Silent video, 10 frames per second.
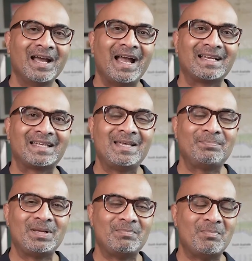and
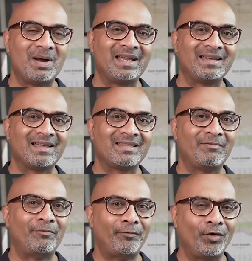keep in mind the
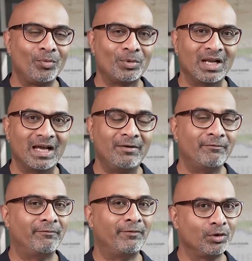formula
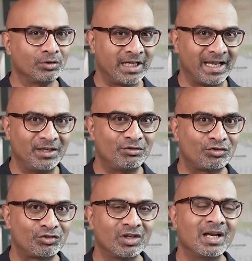
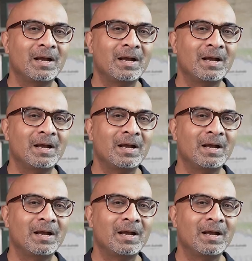voltage